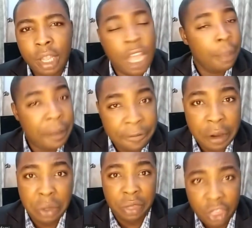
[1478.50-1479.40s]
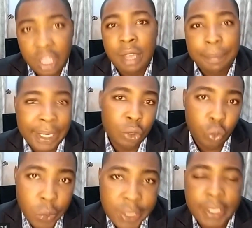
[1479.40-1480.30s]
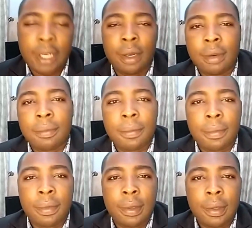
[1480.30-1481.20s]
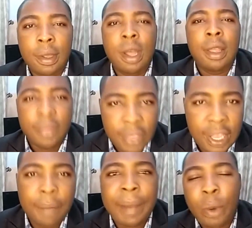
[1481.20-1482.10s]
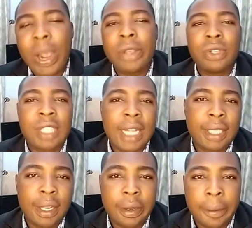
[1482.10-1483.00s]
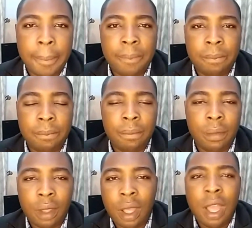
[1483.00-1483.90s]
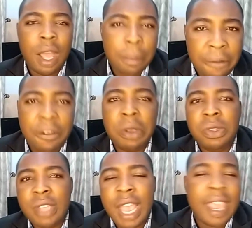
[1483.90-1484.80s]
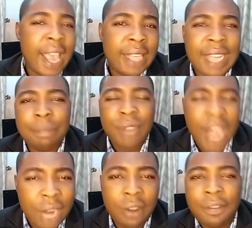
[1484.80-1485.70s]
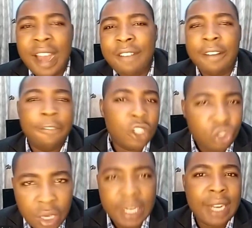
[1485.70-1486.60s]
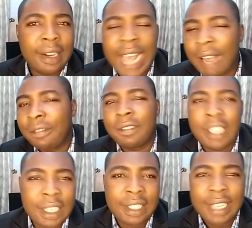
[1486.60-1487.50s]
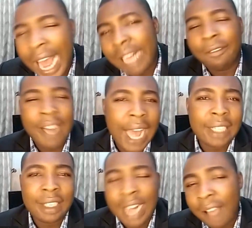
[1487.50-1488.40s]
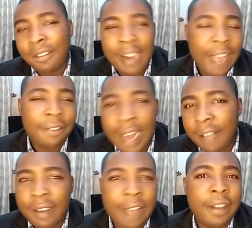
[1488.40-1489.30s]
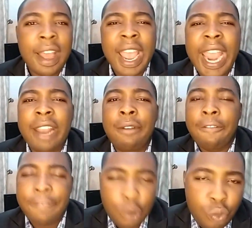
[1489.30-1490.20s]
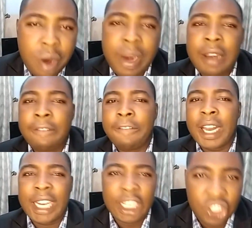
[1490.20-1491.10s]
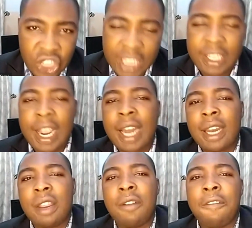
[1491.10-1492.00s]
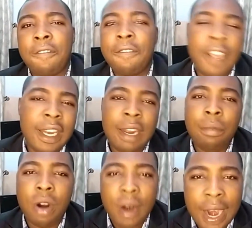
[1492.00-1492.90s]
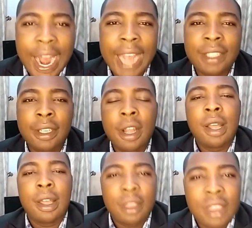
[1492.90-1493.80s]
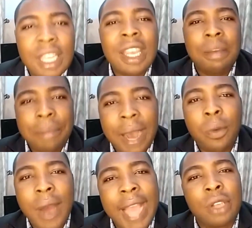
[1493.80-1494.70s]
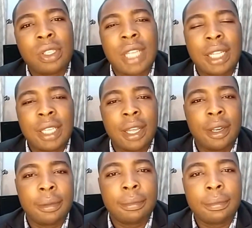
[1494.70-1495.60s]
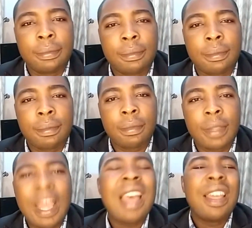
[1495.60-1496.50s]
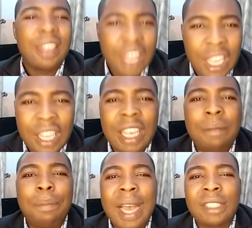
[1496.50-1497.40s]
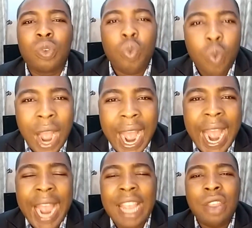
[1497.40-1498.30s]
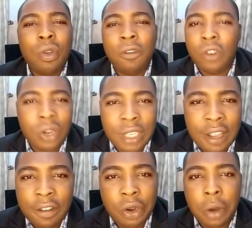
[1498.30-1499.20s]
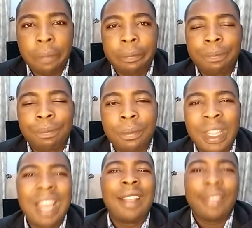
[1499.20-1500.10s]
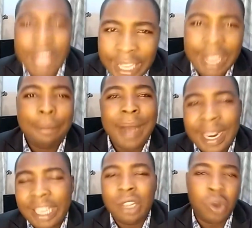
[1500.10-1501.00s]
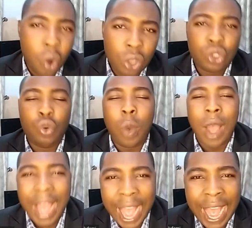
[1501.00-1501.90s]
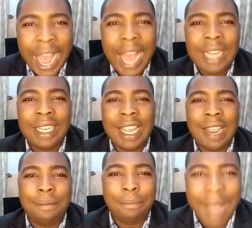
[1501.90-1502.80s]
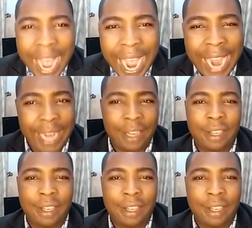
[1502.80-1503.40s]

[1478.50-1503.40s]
before you think about quitting, think about why you started. Before you say, yes, I'm tired of life, I'm frustrated, life, this, life, that, life. and you feel weary, you feel dejected, you feel demoralized, think about why you started. Think about why you've not given up. Think about the goals you had in mind.